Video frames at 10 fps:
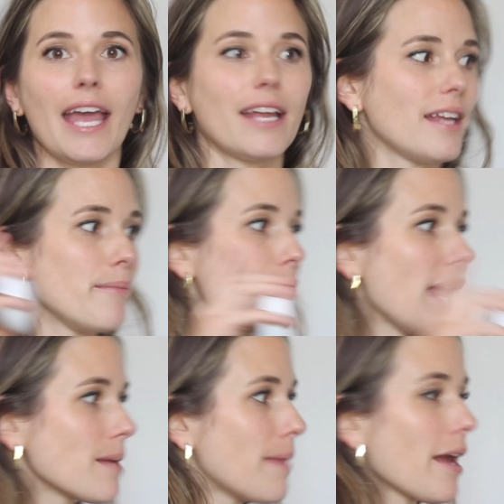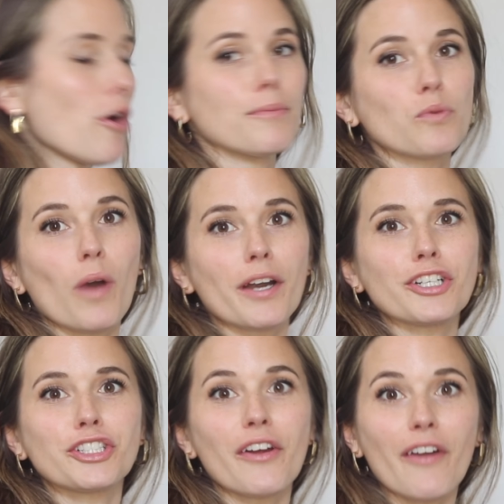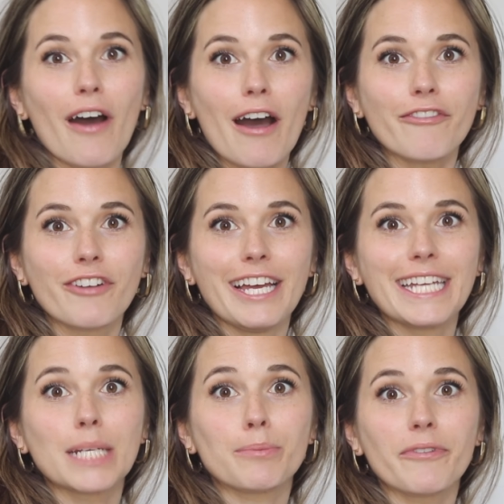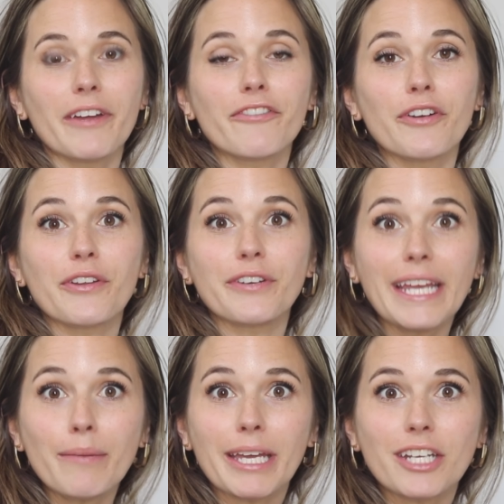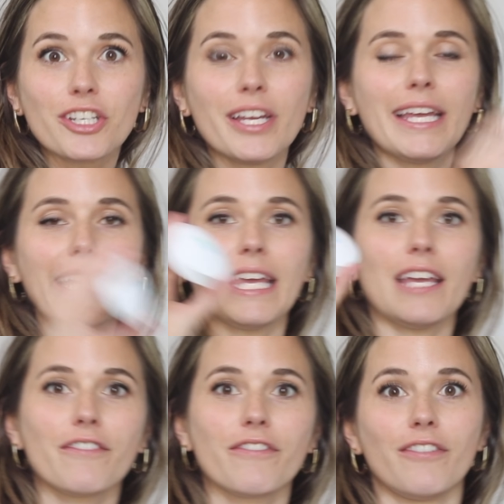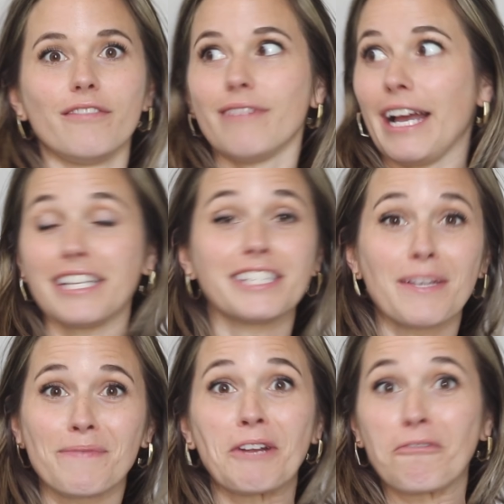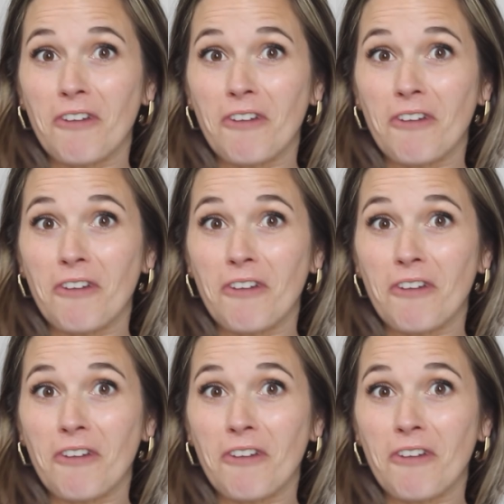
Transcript: and make my home's water shut off to prevent further damage if I did something